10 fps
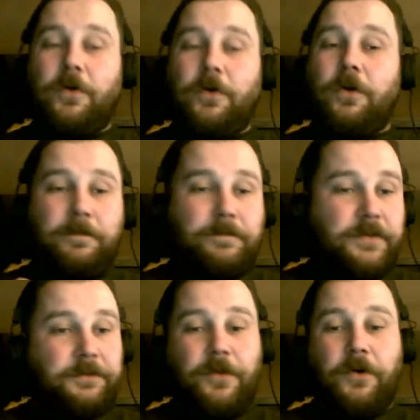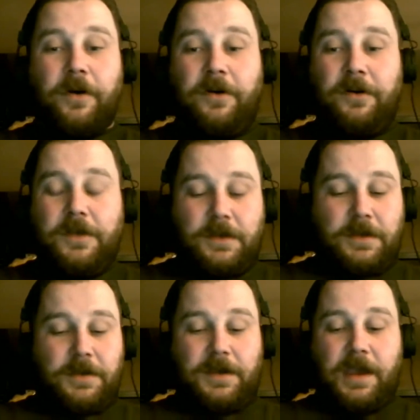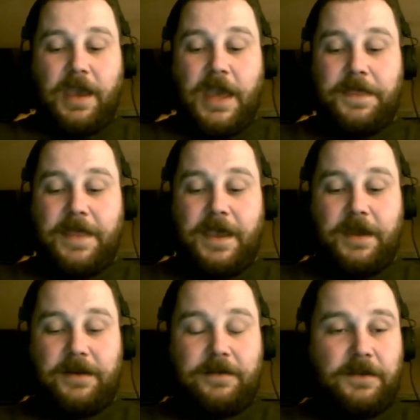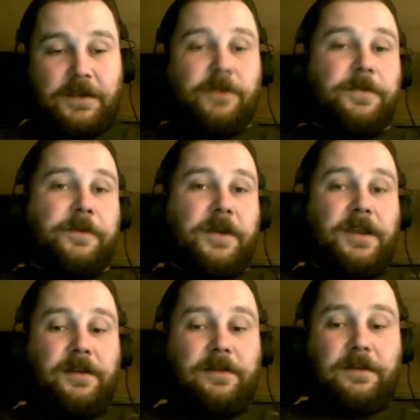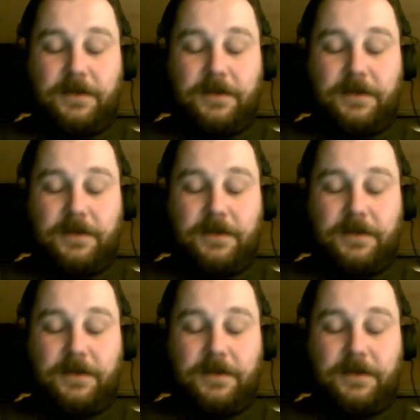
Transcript: more, build more. And then year 3,